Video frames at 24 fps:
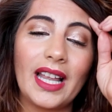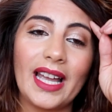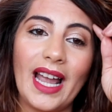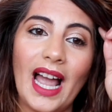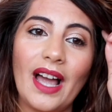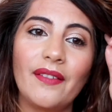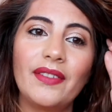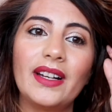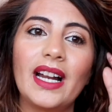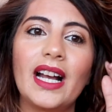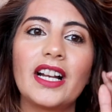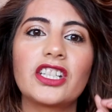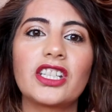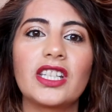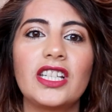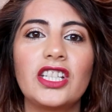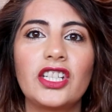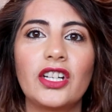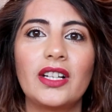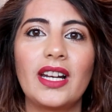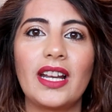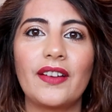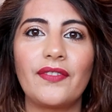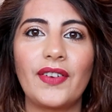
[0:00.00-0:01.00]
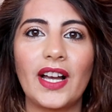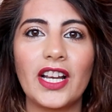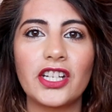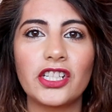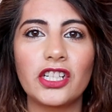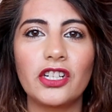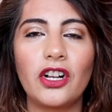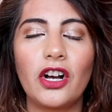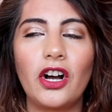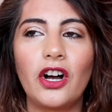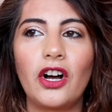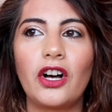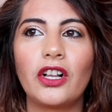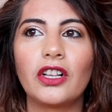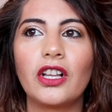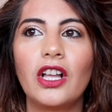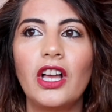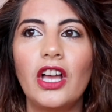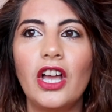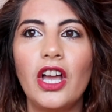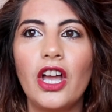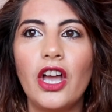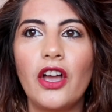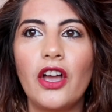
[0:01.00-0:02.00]
I haven't actually done a fashion
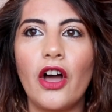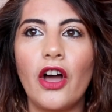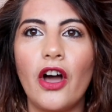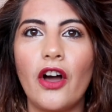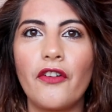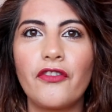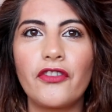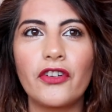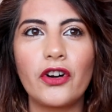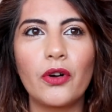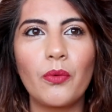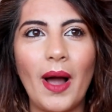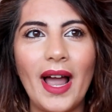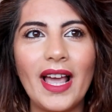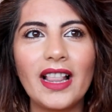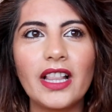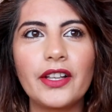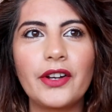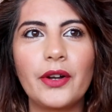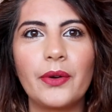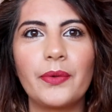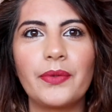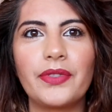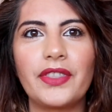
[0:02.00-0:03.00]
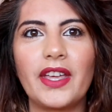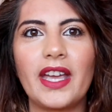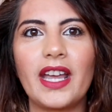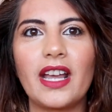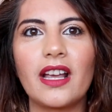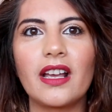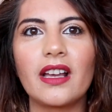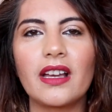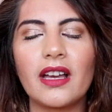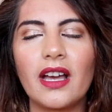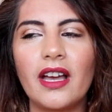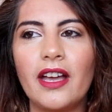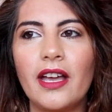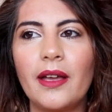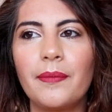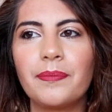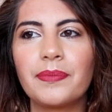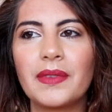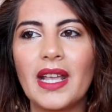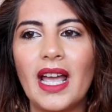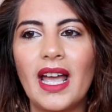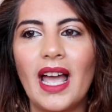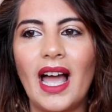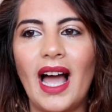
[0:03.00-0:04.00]
haul for a while, I don't think,
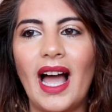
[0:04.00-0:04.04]
um,